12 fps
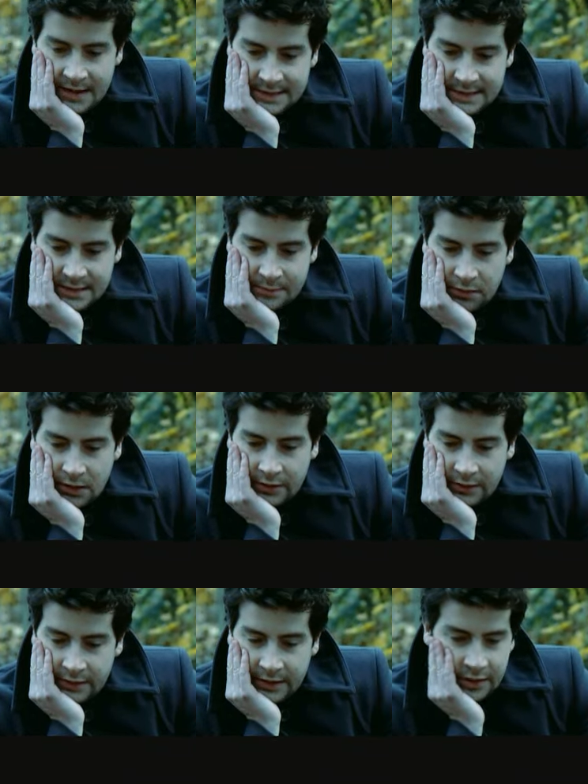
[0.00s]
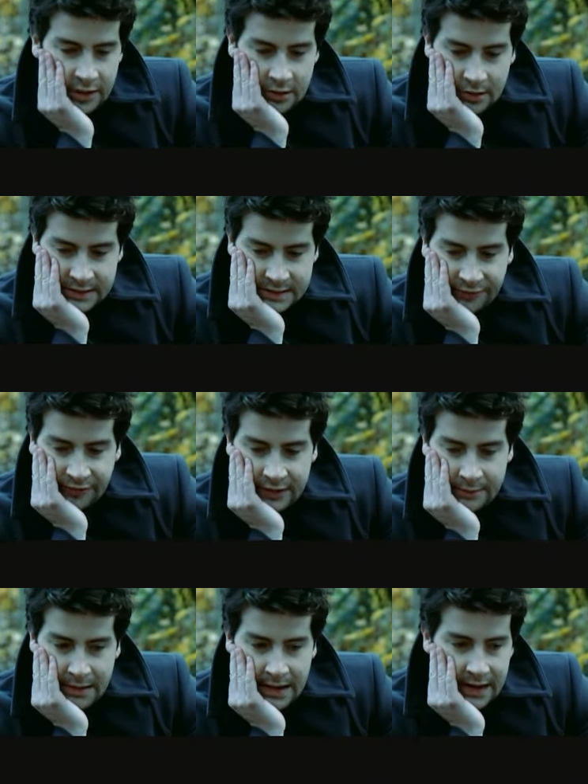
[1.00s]
my sissy brother that the girl he's
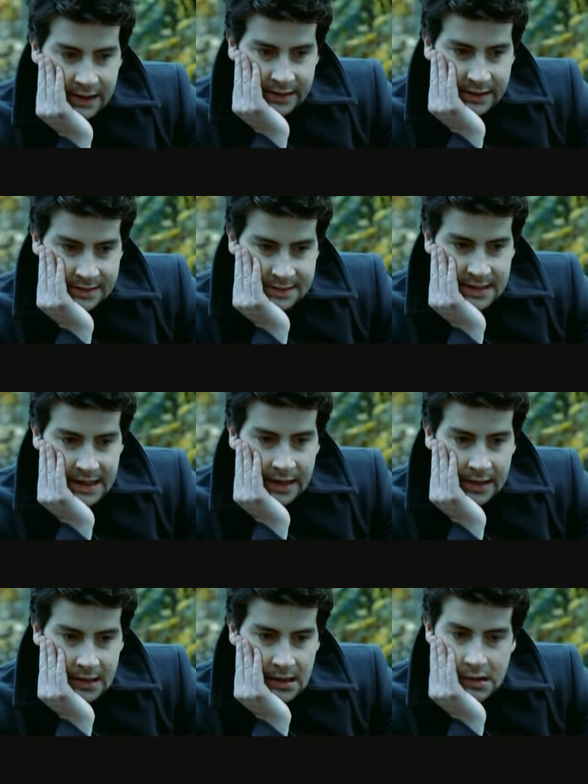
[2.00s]
afraid to bang is dead?